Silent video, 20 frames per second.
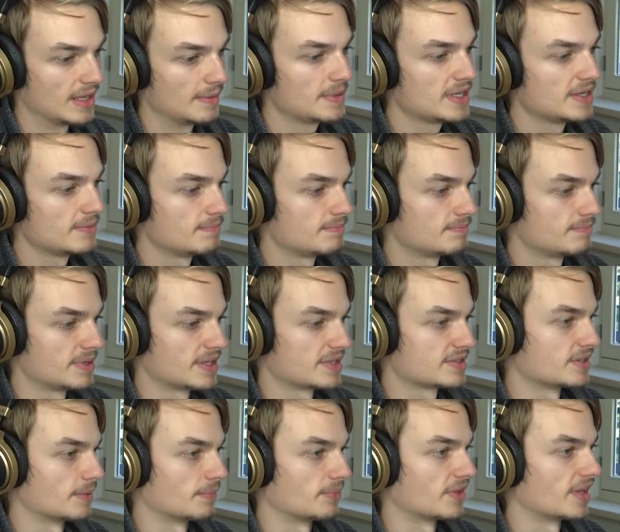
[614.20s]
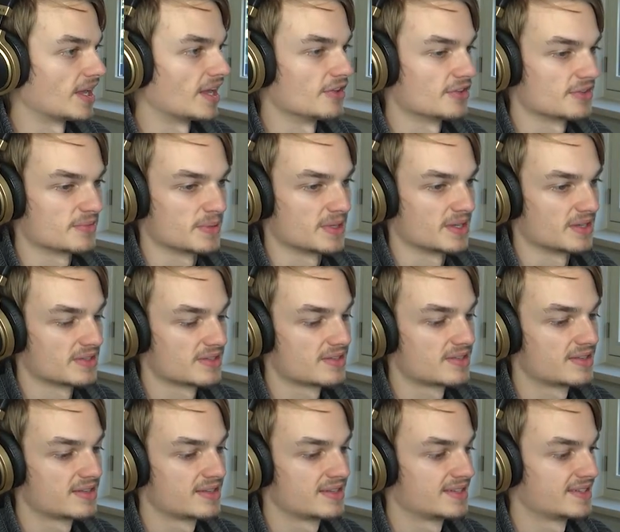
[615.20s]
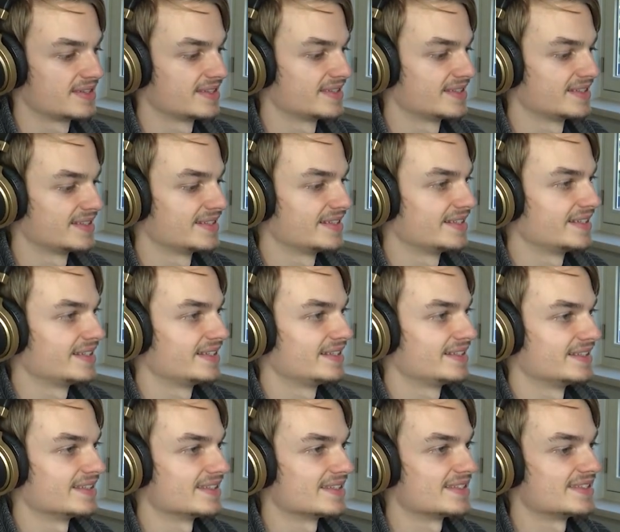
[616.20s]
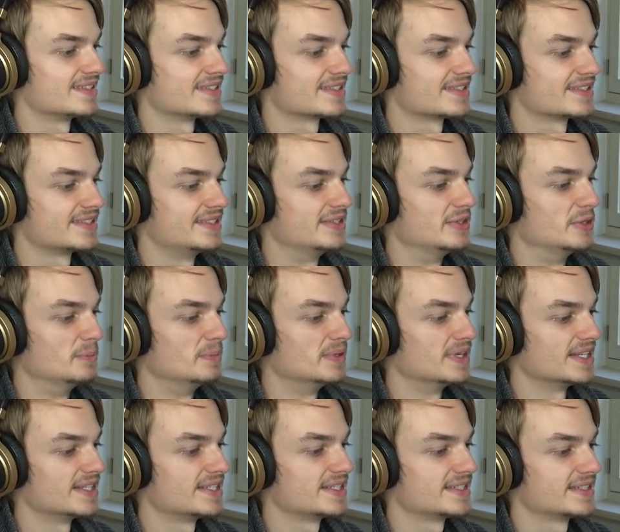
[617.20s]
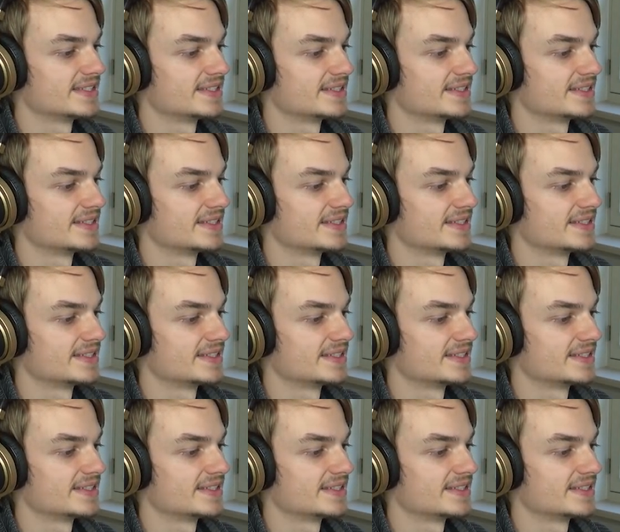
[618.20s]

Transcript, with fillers: Let me pick something else, because this is just stupid.